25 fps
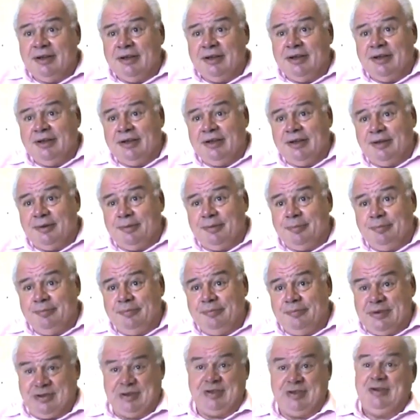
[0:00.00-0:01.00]

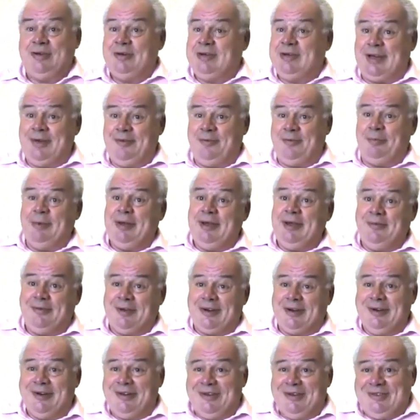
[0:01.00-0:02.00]
Which is okay for me,
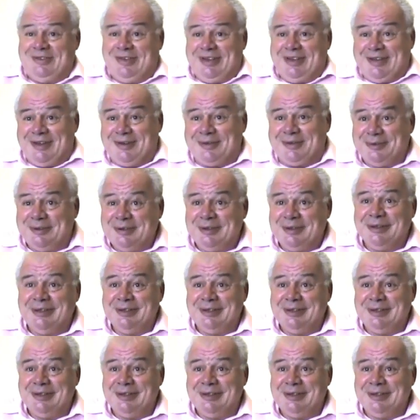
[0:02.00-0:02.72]
very nice, thank you.